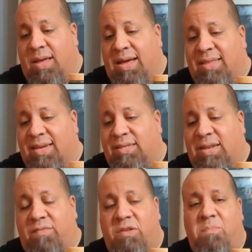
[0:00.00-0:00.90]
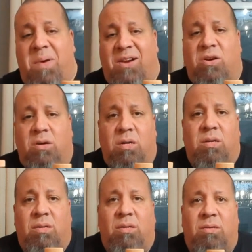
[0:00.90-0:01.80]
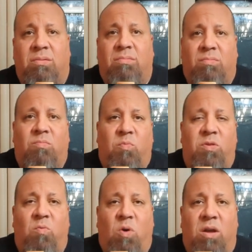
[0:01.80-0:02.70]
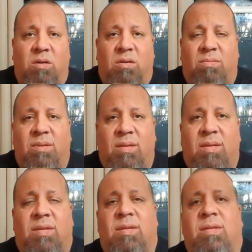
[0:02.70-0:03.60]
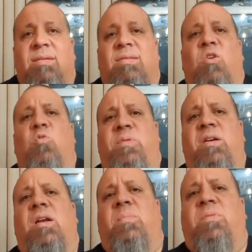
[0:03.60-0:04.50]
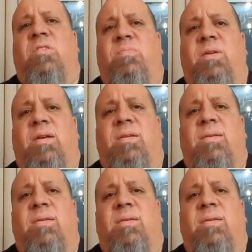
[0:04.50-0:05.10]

I think it's definitely better with the water than opening it up a little bit.